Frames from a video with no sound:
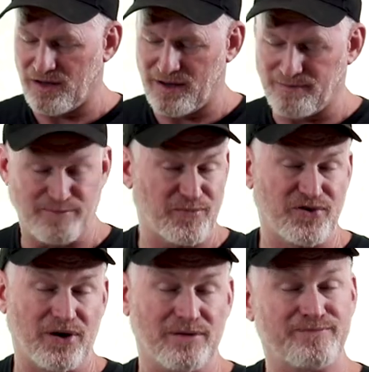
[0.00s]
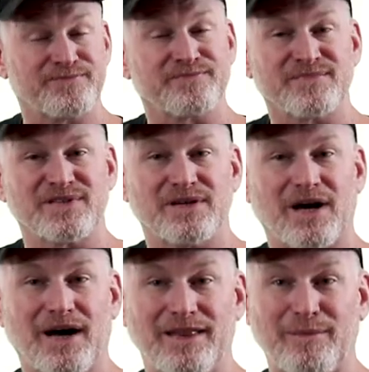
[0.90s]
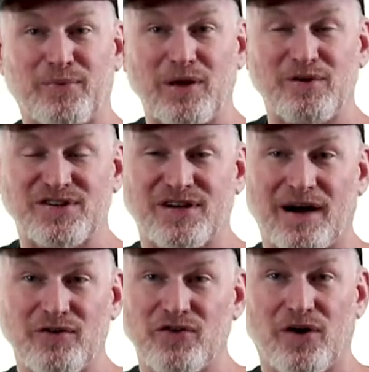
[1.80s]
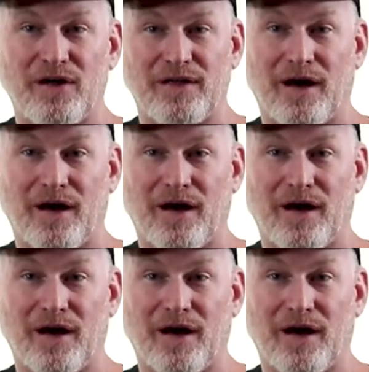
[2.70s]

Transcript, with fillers: Um, so uh, that pretty much covers all.